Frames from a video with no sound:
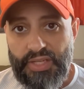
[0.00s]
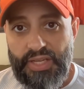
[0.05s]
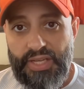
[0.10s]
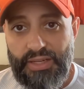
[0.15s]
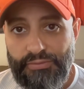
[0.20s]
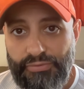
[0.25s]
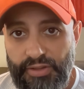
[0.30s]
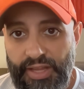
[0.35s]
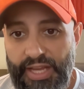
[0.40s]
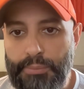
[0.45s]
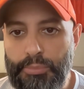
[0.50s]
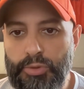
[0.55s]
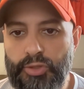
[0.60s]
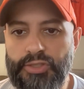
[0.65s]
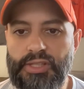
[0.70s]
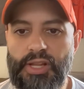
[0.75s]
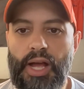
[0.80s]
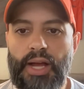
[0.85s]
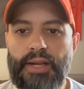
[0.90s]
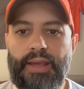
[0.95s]

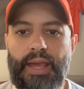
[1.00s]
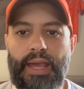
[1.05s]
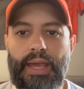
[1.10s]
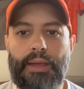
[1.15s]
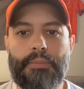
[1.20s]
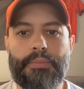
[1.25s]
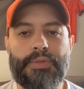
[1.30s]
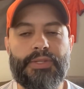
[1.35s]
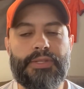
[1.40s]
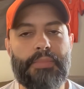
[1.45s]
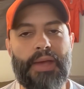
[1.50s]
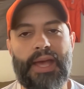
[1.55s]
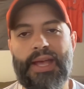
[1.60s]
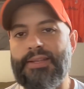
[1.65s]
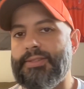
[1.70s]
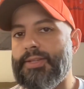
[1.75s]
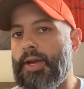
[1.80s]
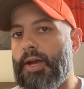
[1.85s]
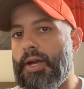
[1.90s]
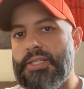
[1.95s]
Inflatables, lawn games,
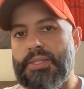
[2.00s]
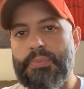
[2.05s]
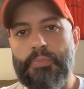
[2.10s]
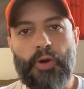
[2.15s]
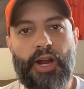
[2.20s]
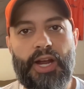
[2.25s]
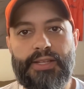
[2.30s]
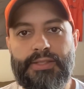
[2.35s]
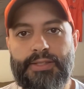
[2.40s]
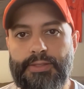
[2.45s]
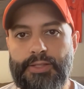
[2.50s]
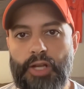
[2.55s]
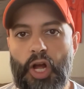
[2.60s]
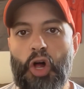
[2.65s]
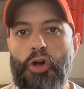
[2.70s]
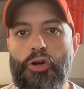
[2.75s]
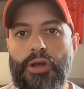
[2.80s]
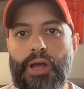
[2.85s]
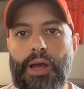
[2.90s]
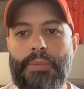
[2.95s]
mascots, prizes,
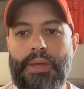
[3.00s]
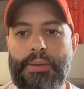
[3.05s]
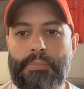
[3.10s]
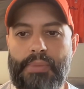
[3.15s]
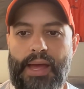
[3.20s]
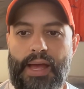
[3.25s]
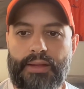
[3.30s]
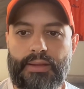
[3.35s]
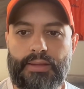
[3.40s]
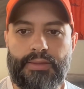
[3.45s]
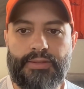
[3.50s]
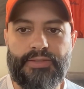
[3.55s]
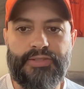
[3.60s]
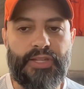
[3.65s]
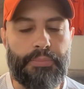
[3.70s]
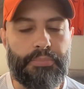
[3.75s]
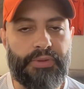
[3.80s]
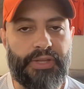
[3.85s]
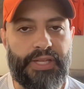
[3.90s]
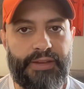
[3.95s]
all coming back to the
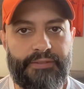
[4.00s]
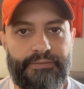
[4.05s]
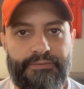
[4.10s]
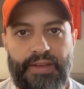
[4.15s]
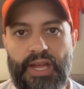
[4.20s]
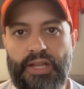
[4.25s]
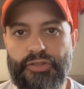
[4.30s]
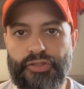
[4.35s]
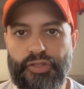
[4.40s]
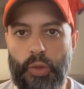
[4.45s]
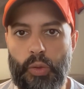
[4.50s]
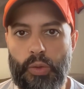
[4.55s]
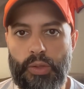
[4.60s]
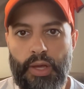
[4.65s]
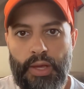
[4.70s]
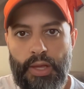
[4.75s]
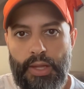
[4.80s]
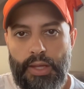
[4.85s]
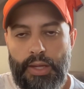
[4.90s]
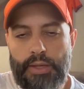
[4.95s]
Stipley fan zone
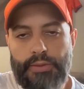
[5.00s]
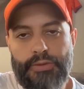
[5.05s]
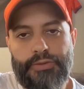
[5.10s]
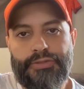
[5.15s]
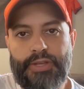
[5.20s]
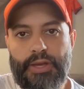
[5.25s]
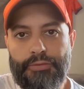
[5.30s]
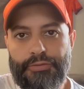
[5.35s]
on the south